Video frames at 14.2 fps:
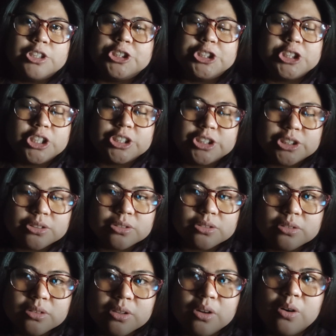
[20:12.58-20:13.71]
just
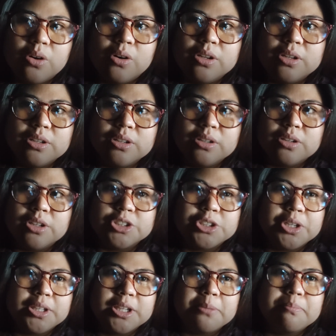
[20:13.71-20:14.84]
on a
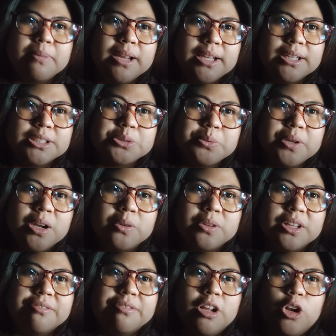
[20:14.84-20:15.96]
certain place without
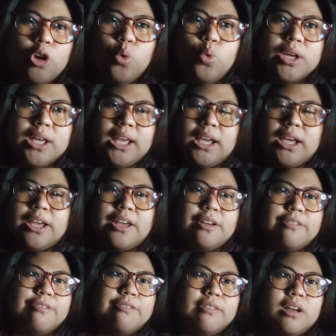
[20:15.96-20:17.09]
even looking
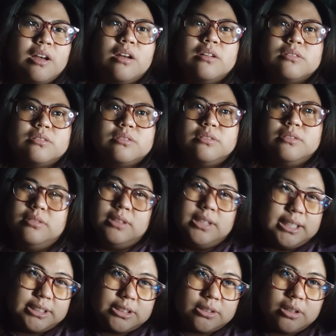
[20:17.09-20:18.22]
if
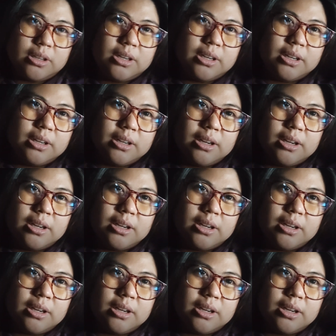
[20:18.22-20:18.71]
is there